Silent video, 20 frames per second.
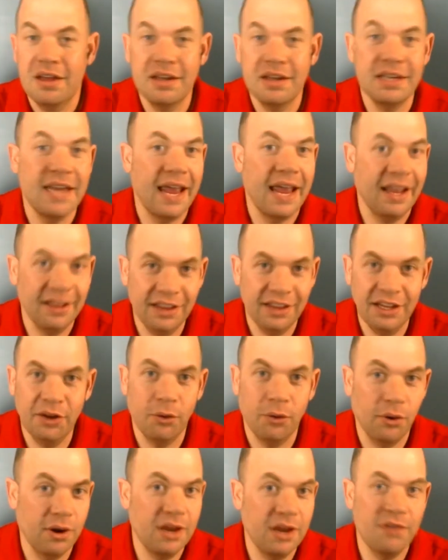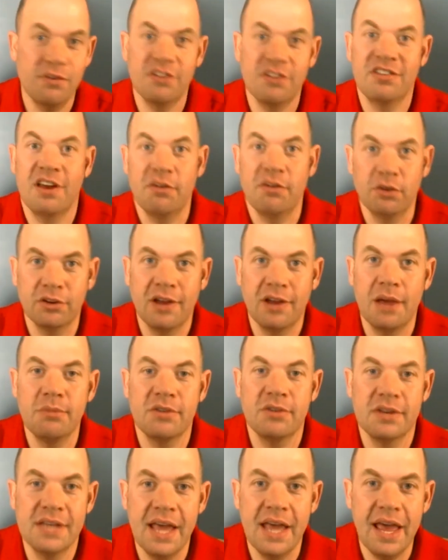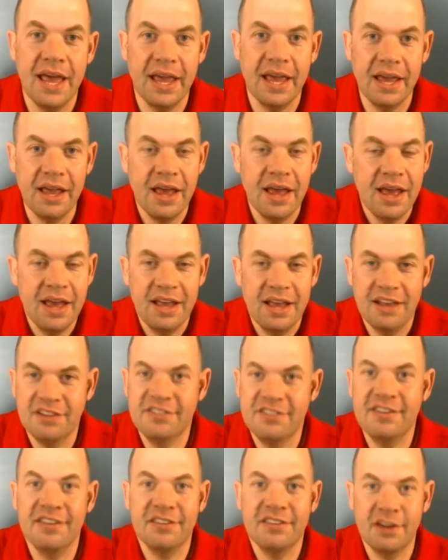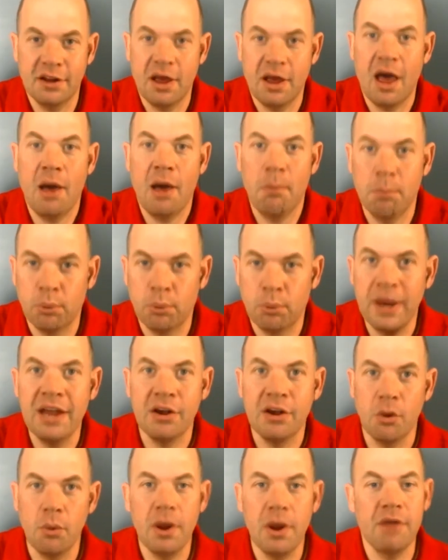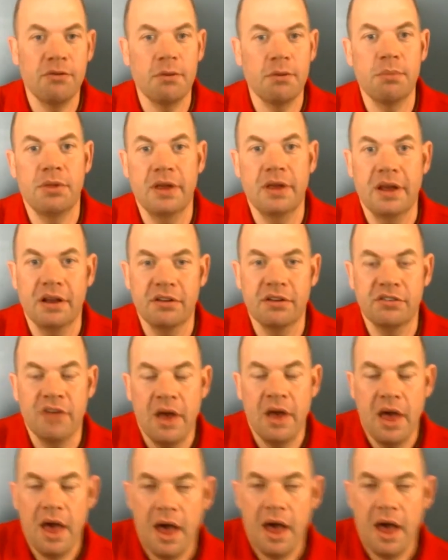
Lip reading: daily or even several times a day is just a break away from things.